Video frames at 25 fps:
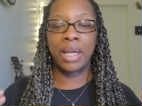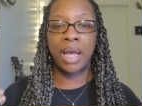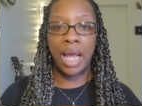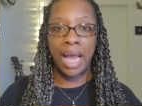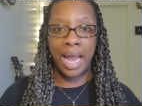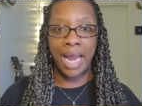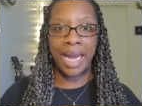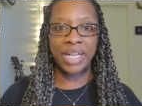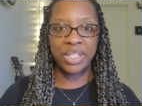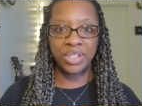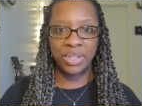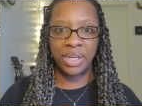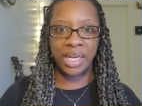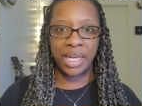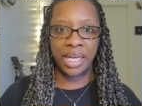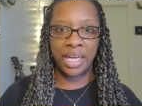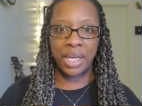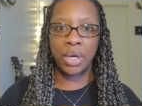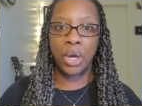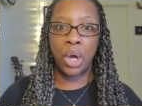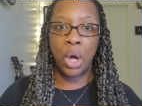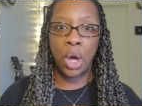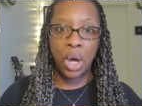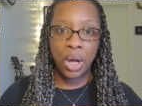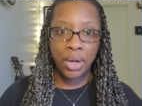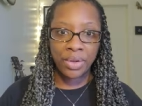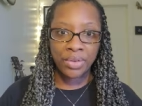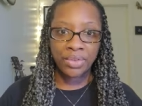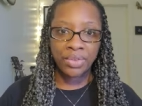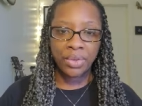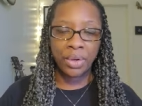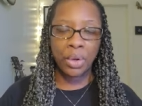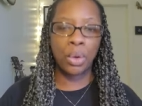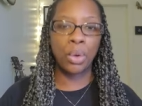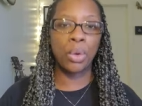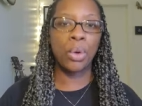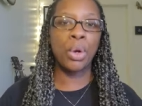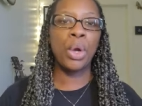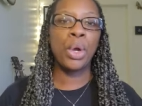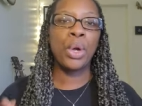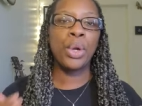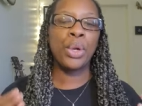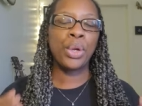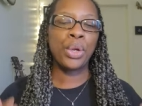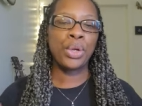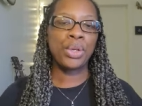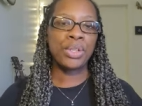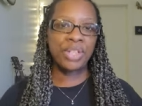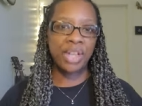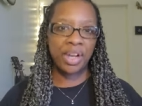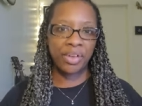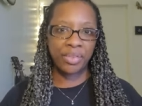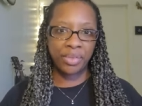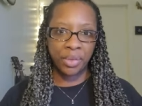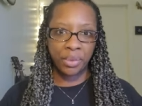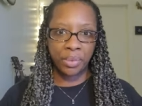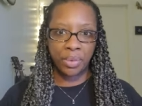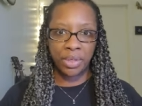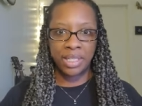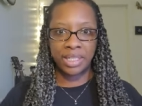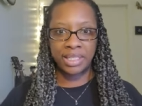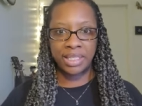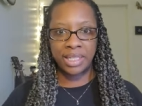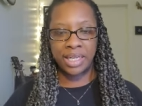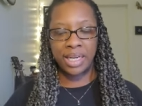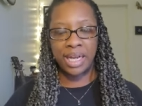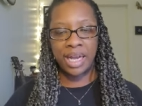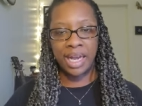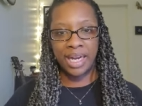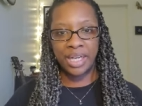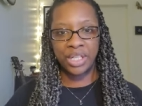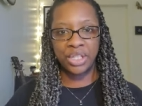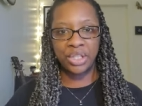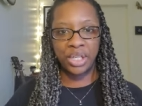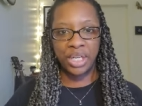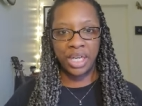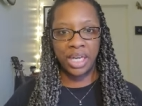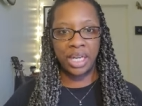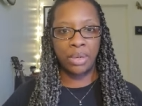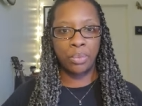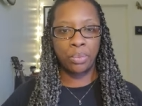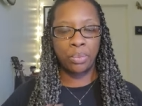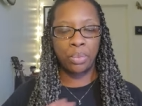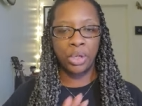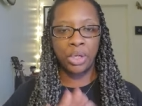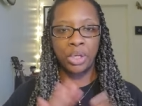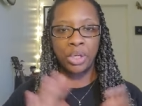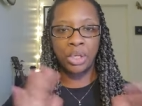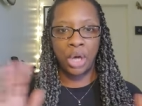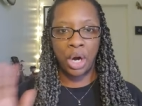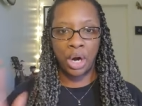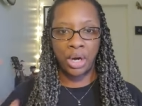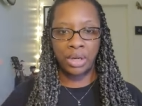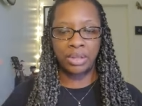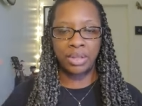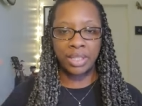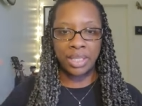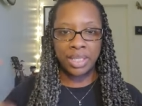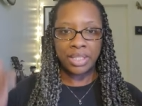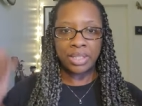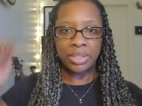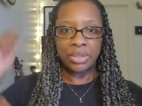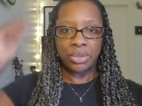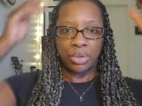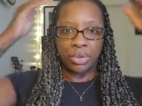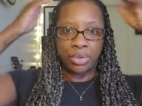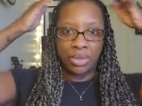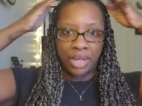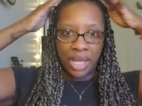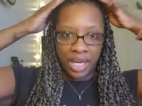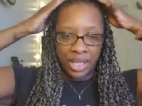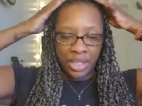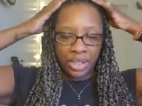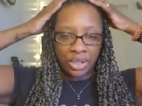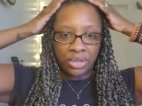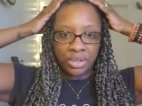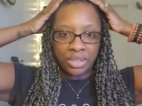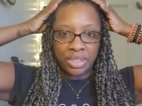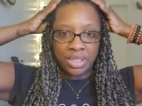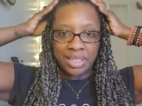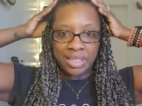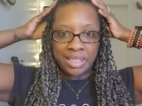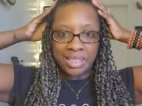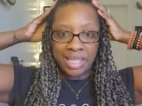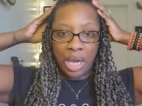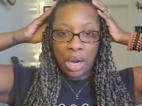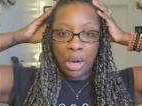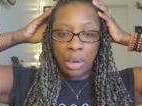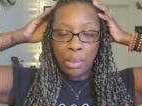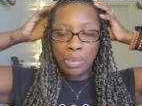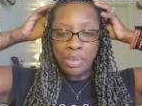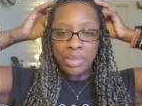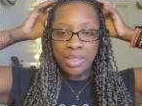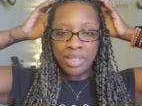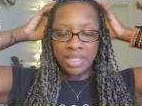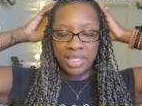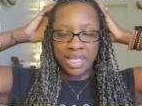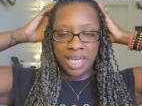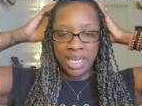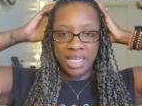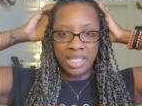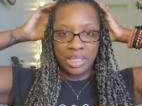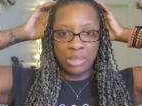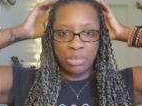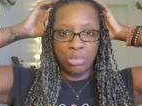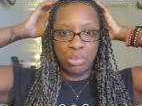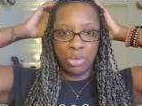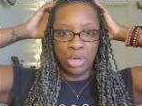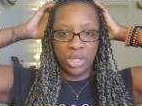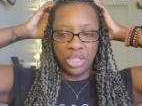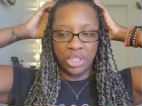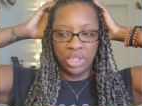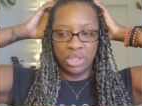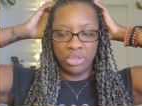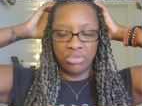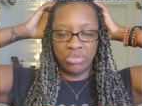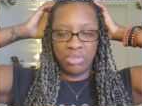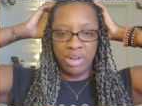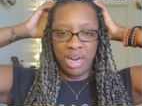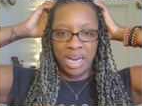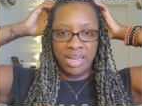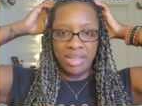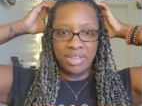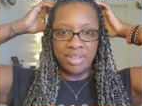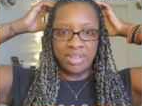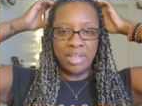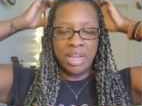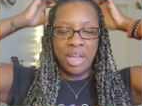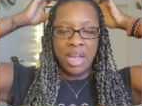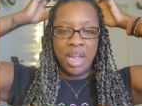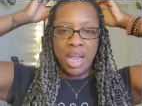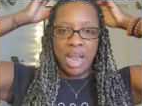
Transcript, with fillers: Hydrated, and also you definitely want to stay hydrated regardless, so that your scalp stays moisturized